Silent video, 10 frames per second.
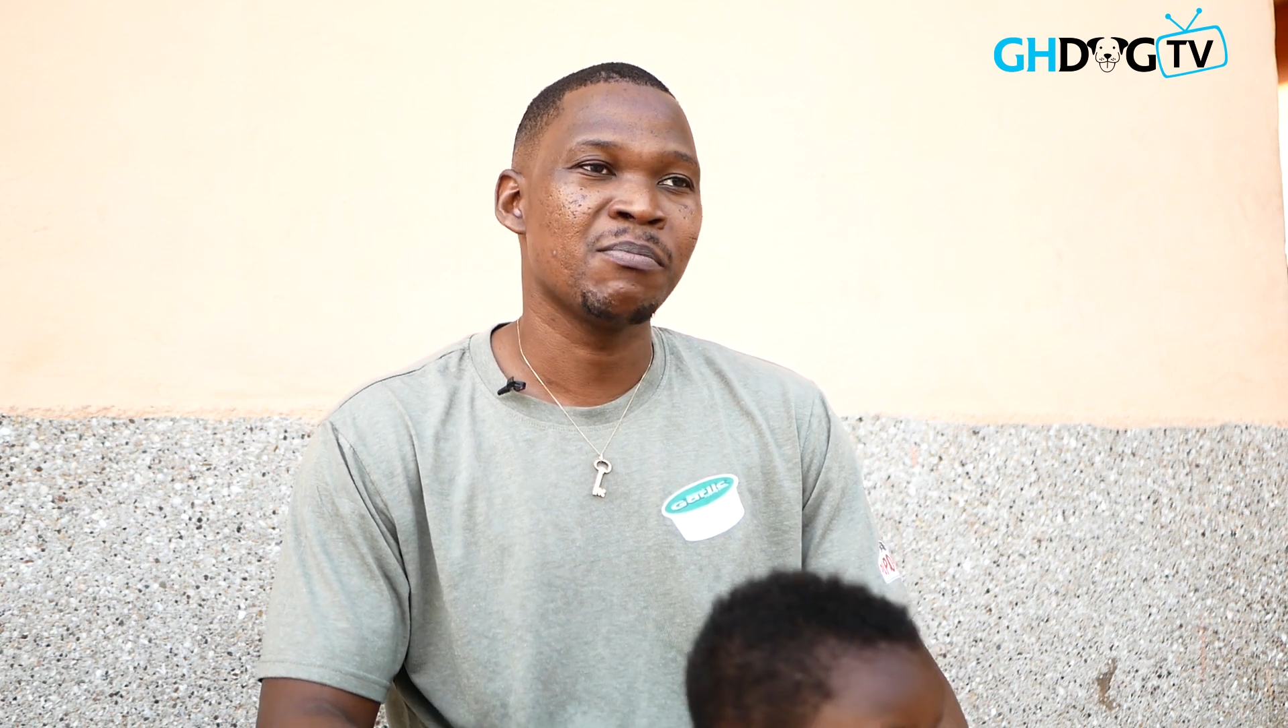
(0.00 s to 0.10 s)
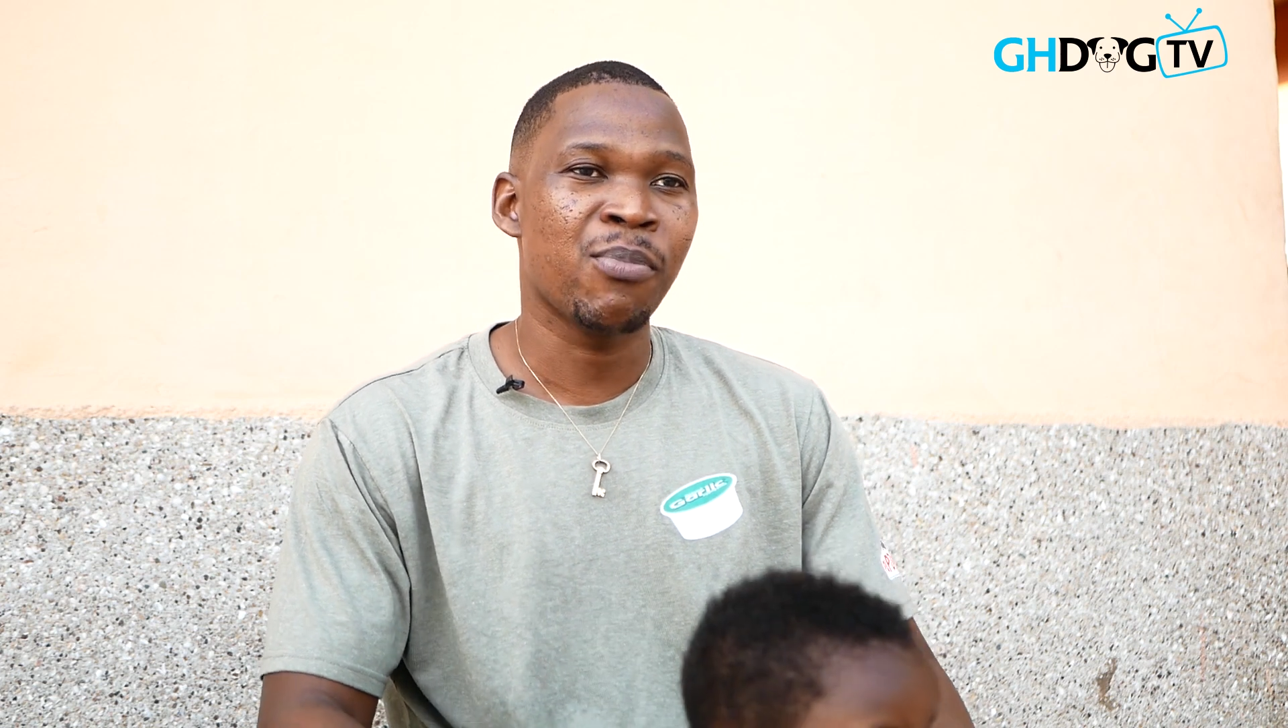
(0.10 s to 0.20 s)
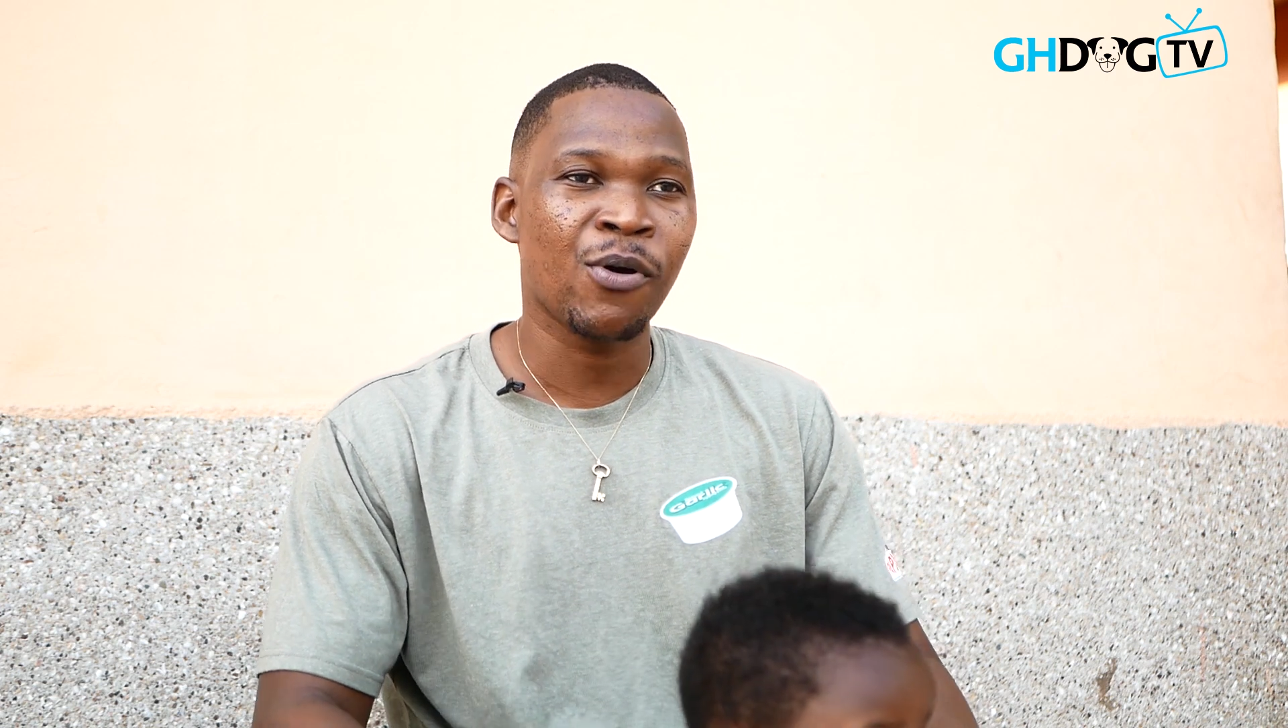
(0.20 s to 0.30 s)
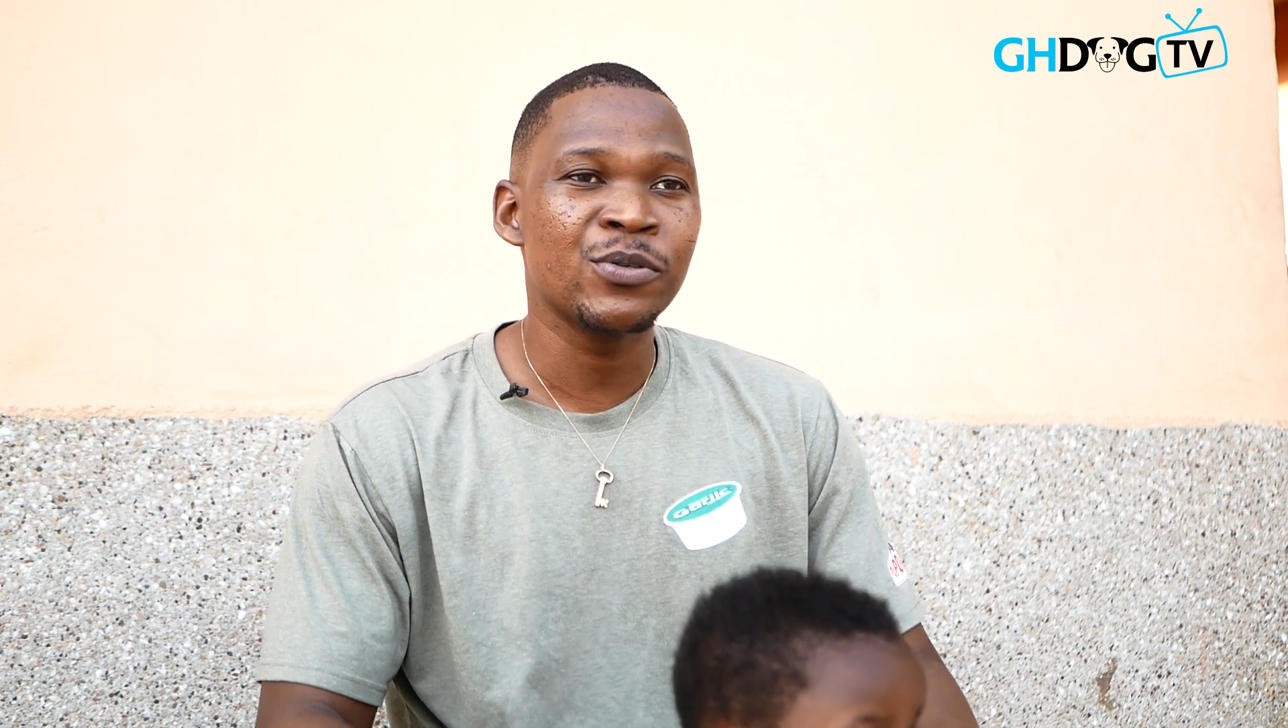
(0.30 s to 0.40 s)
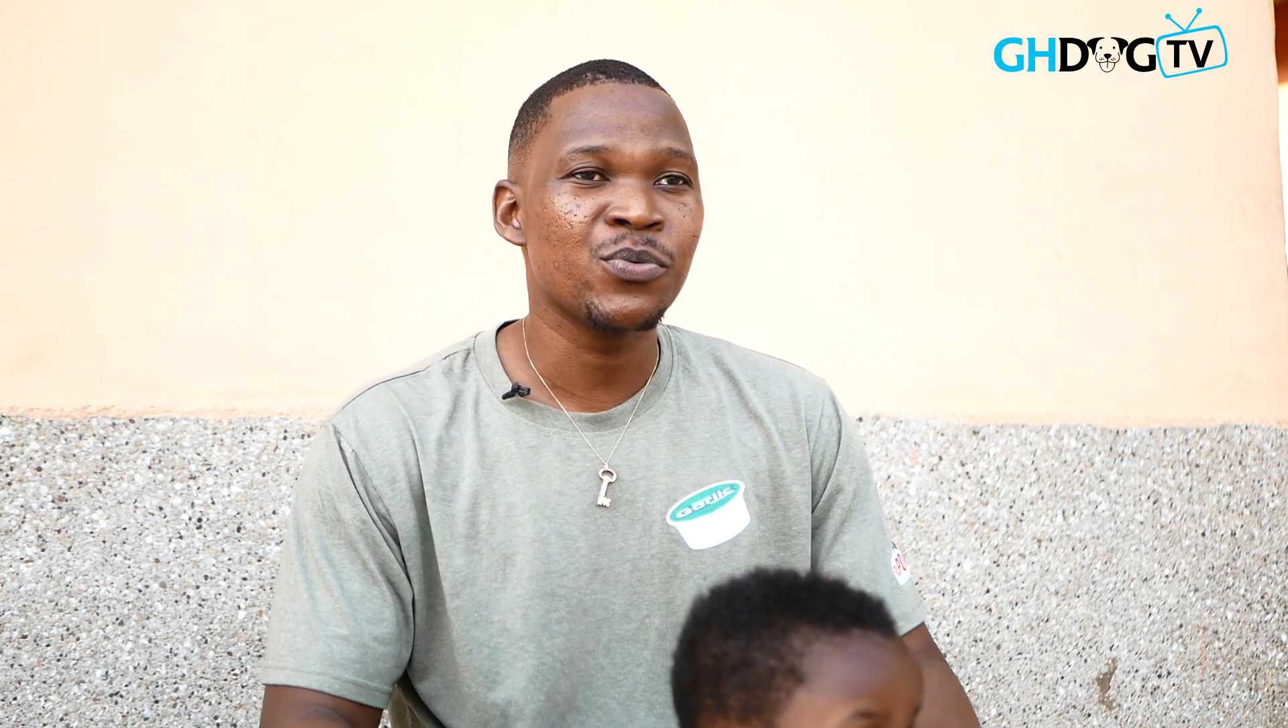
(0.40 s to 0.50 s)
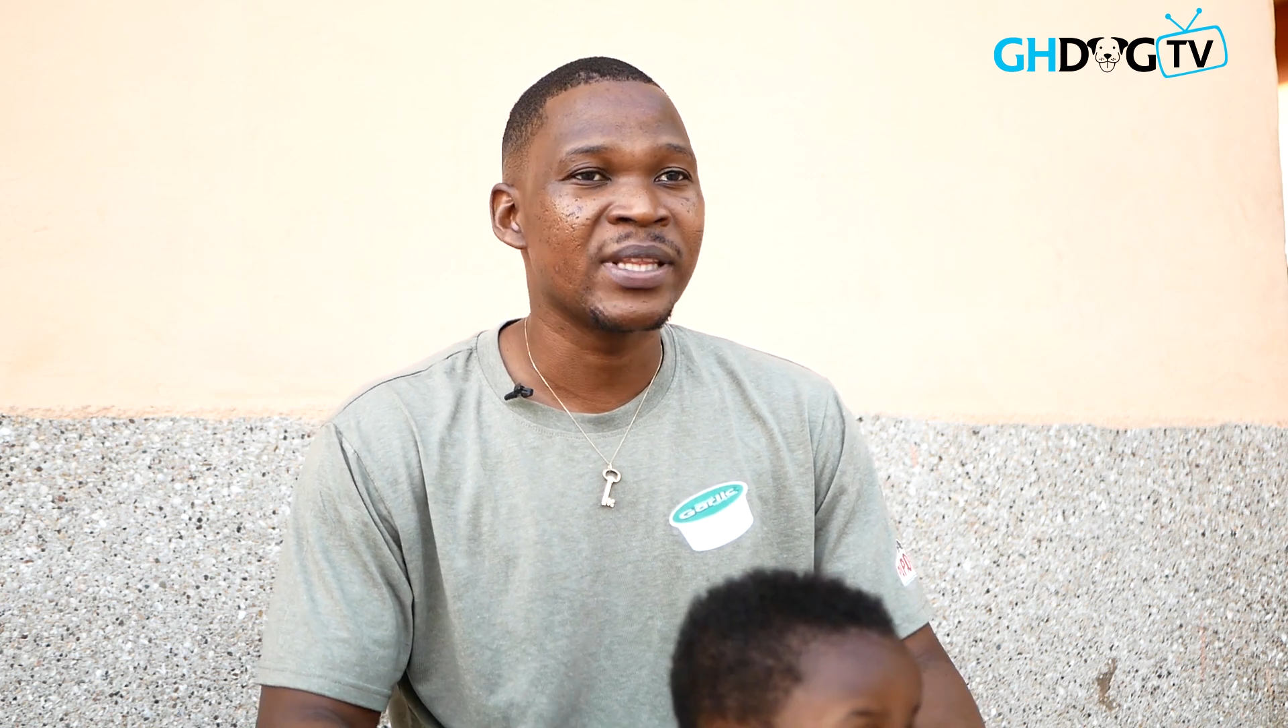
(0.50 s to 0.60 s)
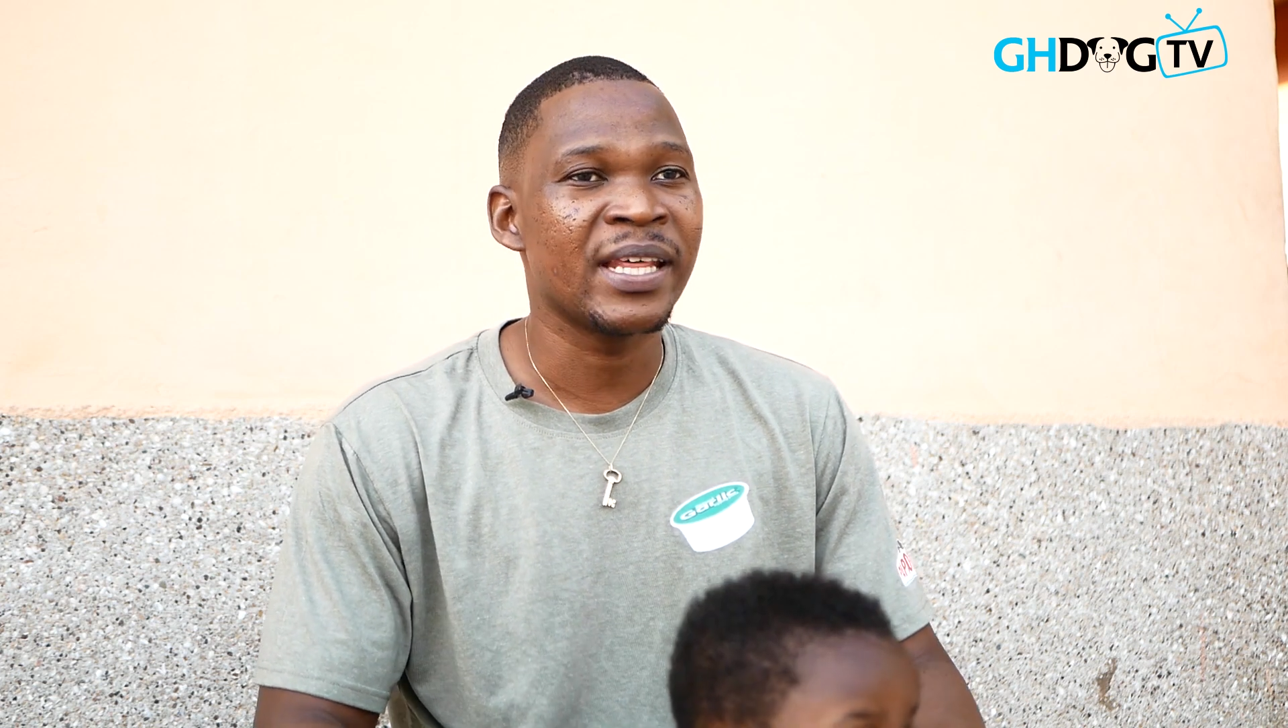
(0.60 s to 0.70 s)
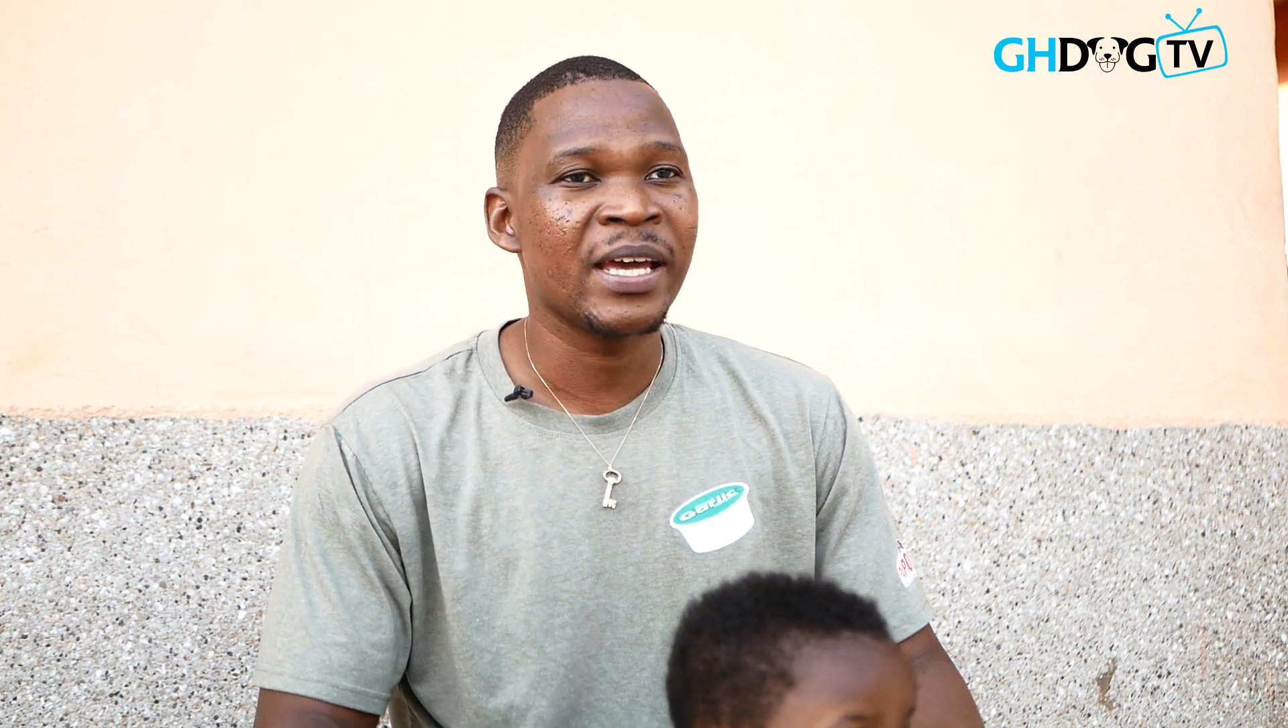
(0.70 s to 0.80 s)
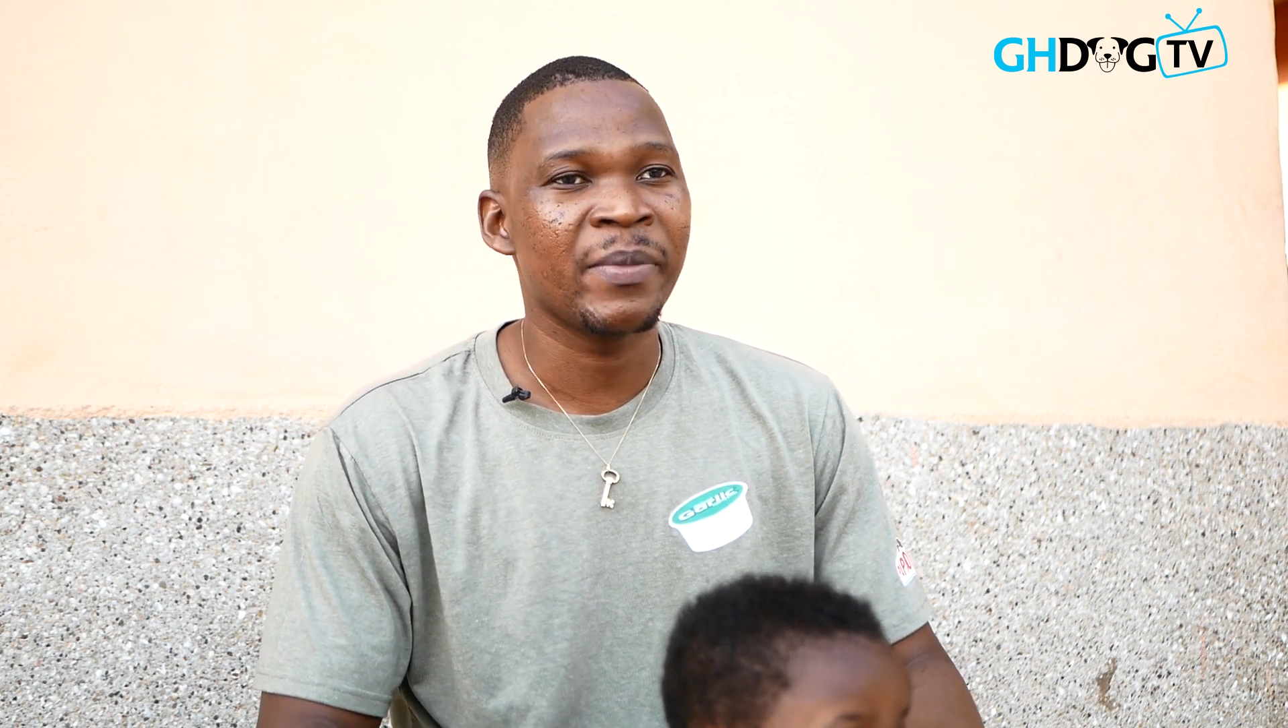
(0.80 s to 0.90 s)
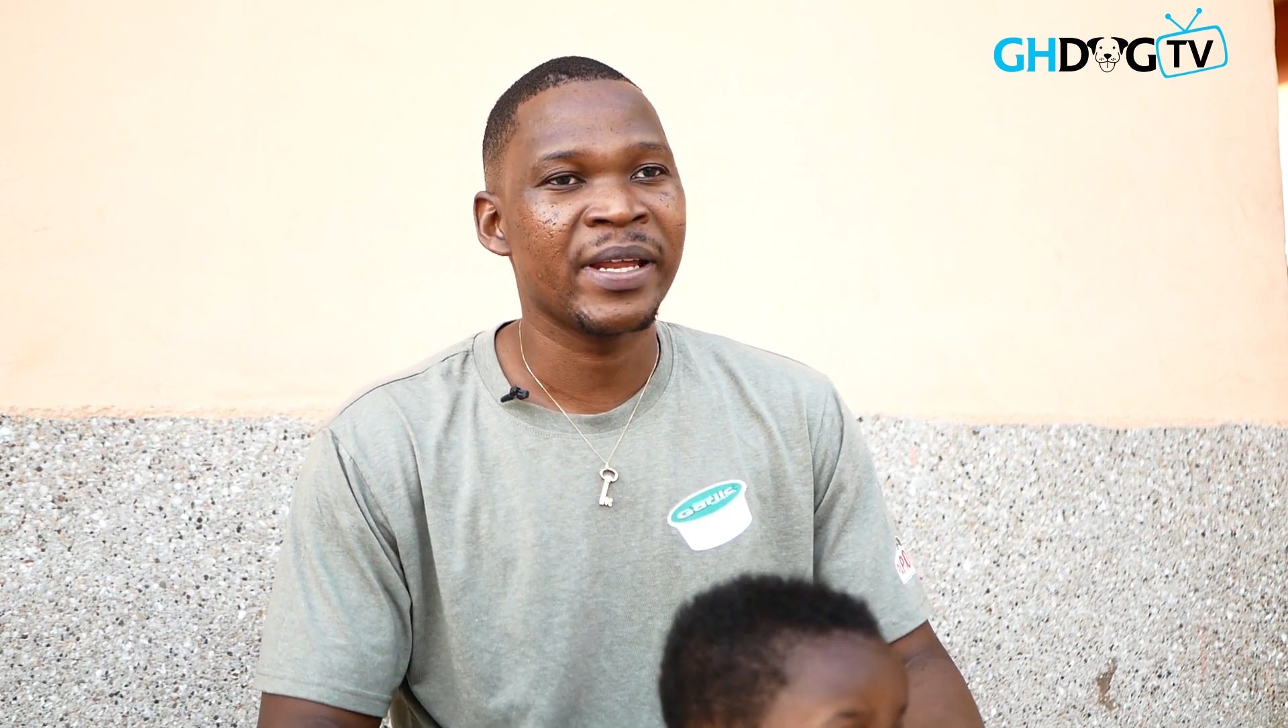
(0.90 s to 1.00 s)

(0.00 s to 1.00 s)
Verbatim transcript: bond with them,